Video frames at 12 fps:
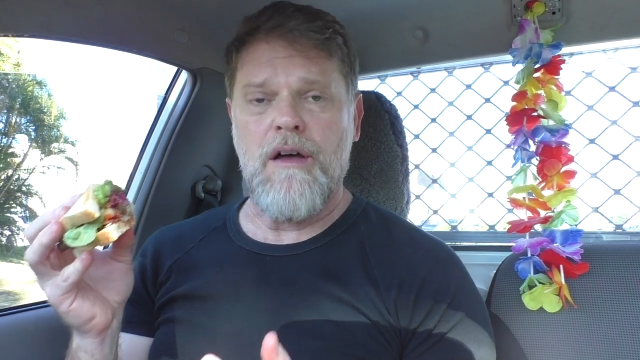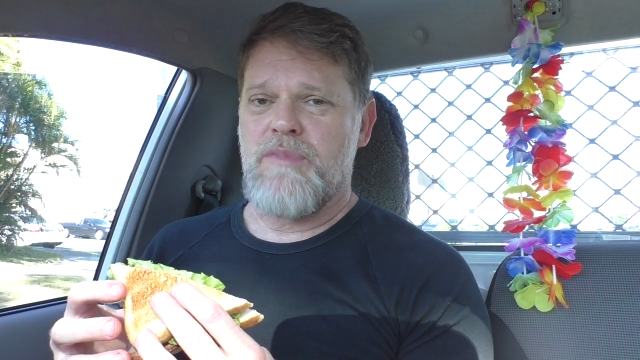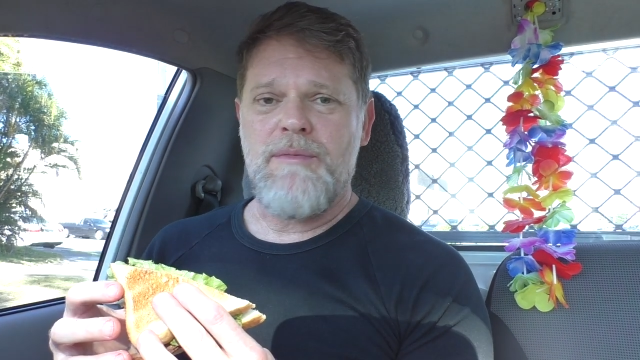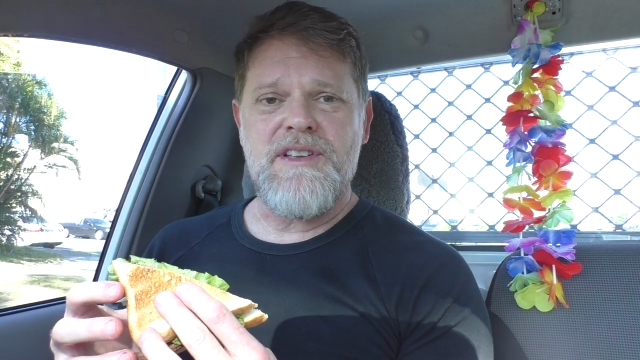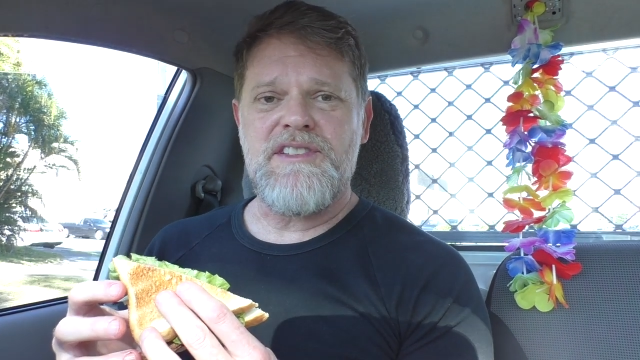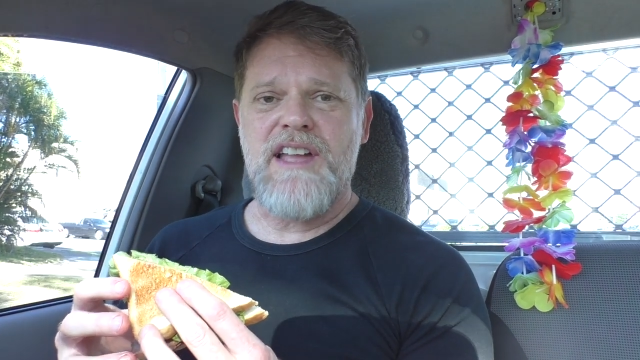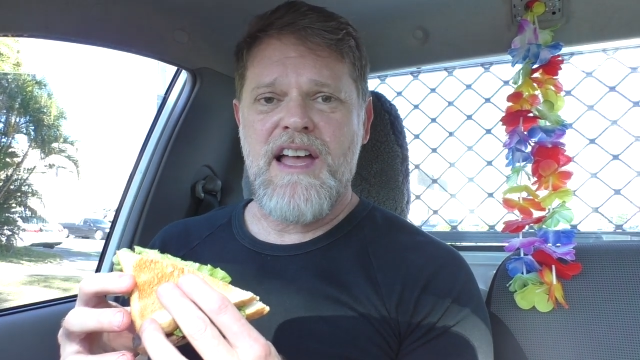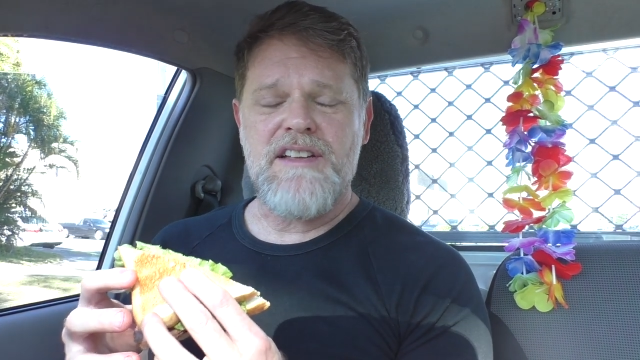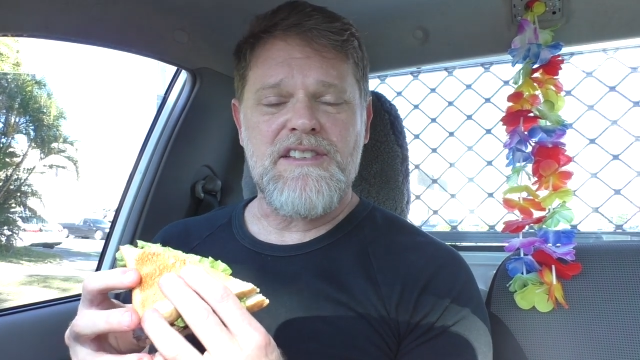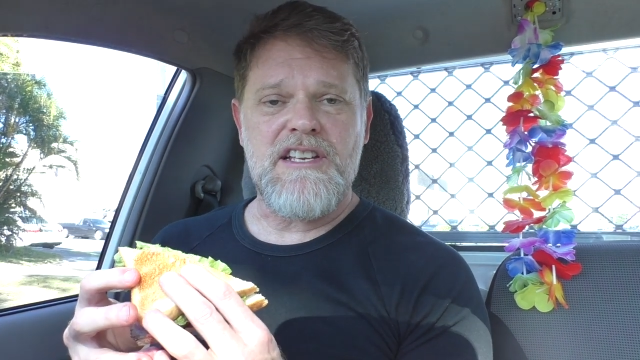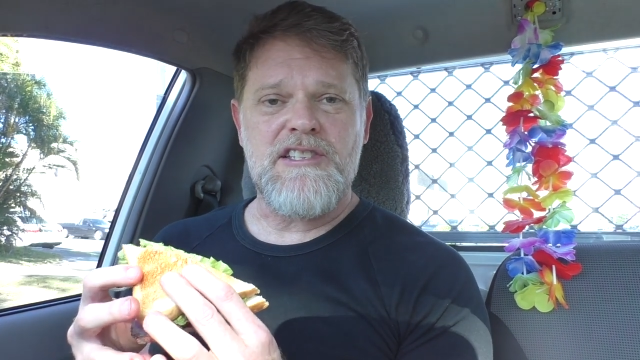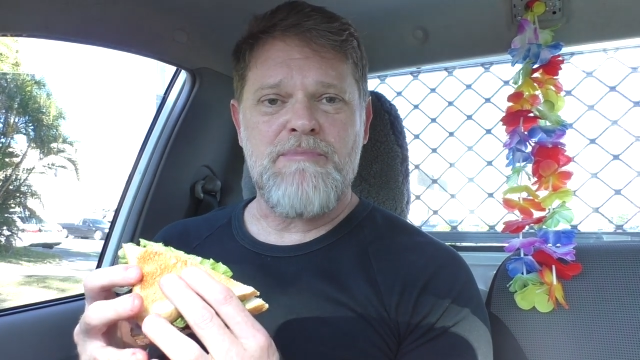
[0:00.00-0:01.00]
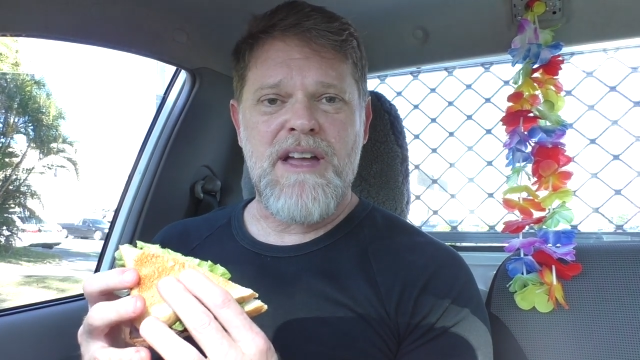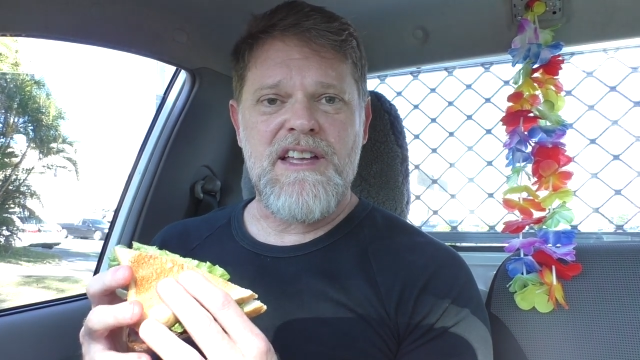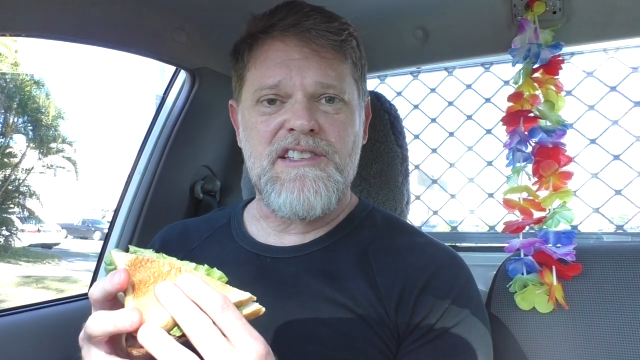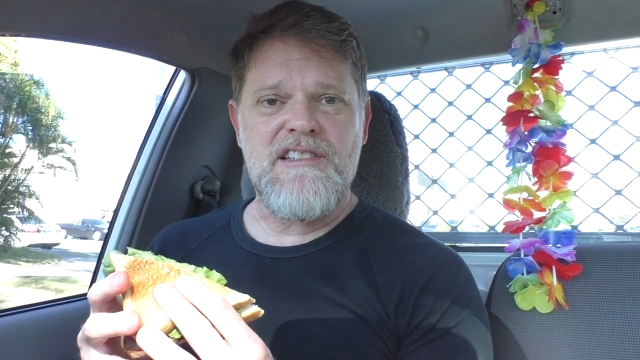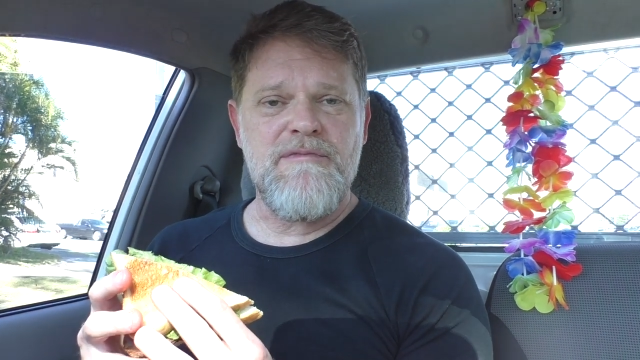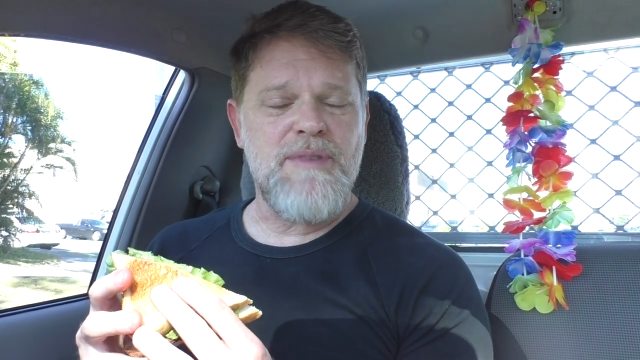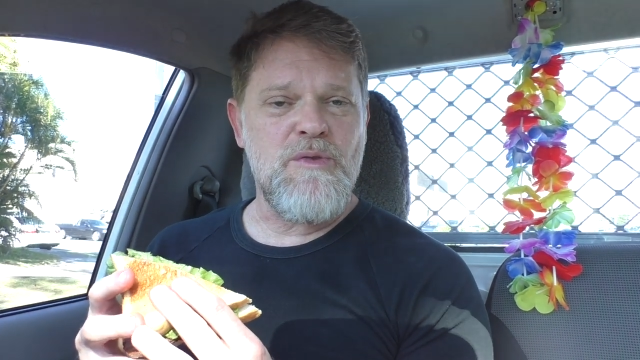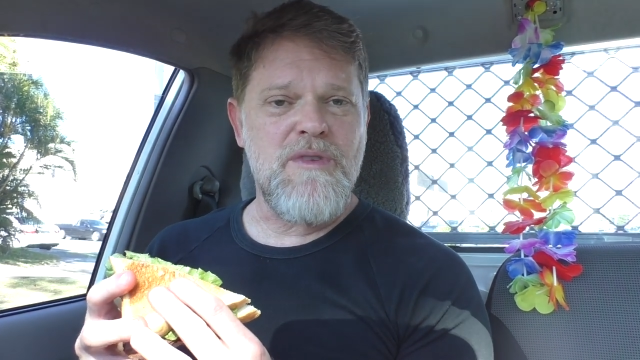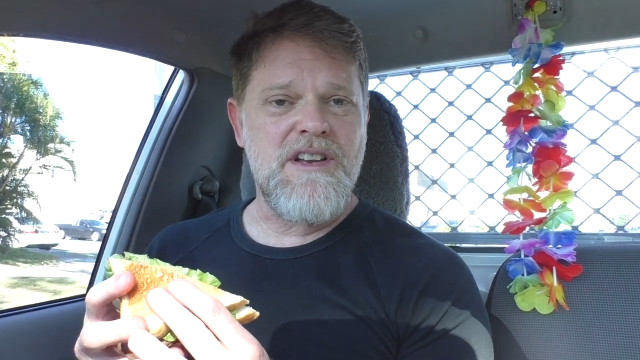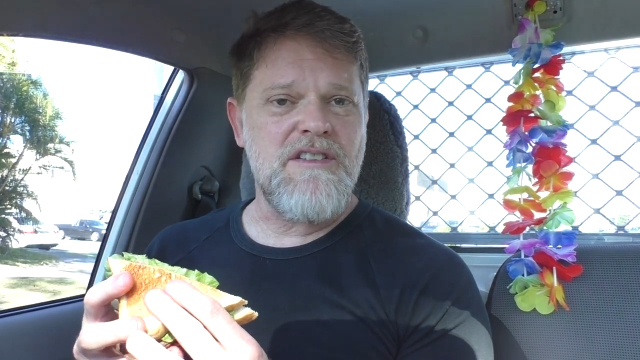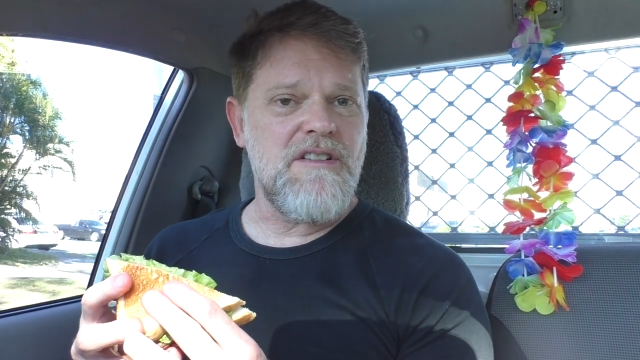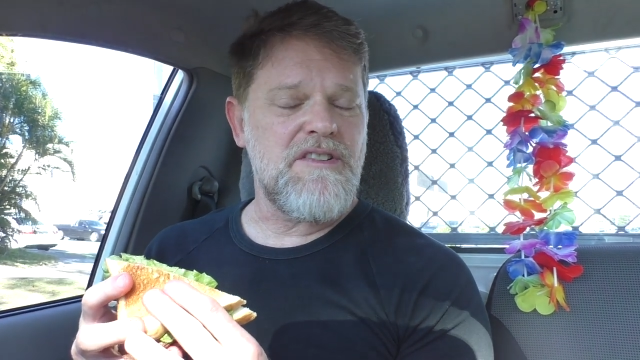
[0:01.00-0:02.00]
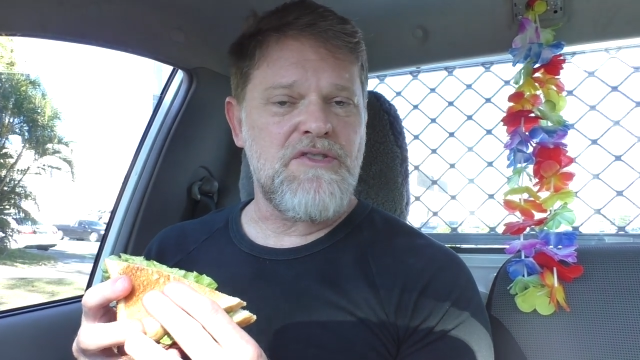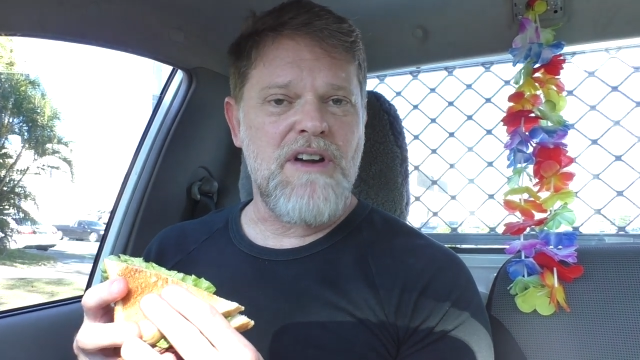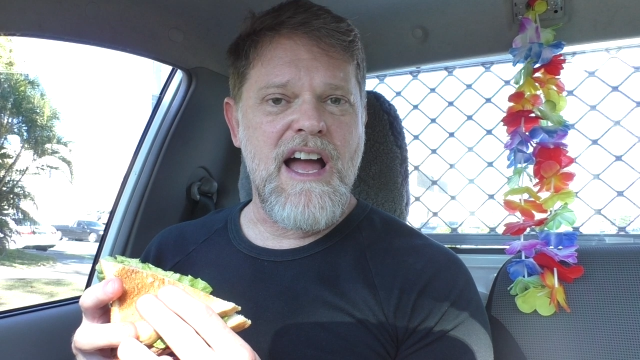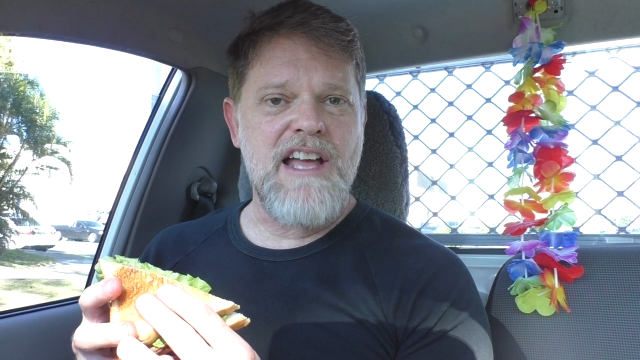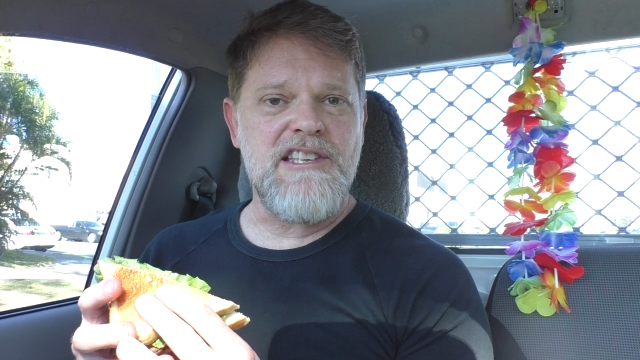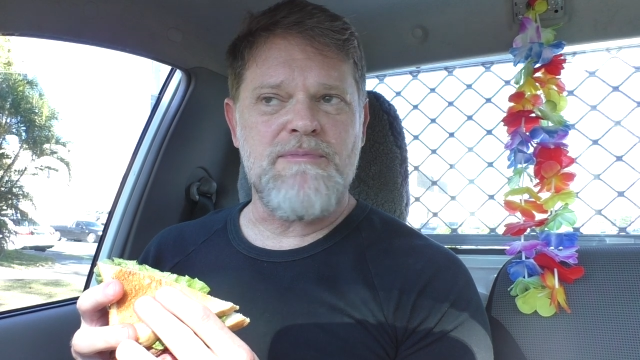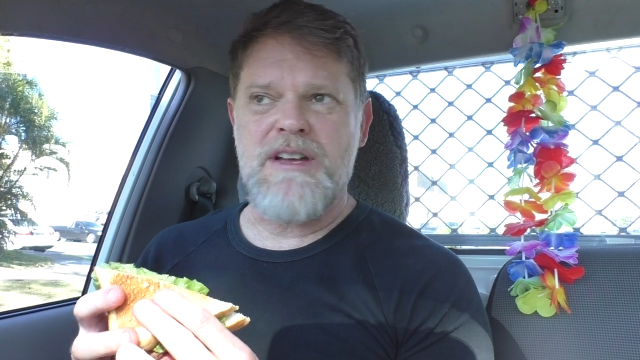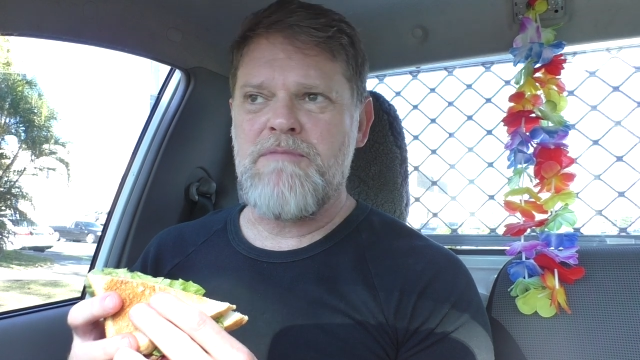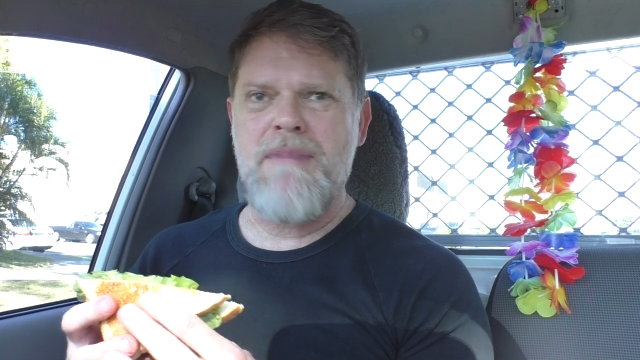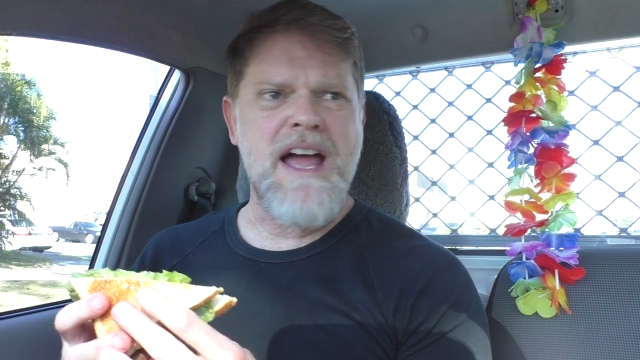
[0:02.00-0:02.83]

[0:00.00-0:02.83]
Probably sounds expensive, but when you're a tradesman,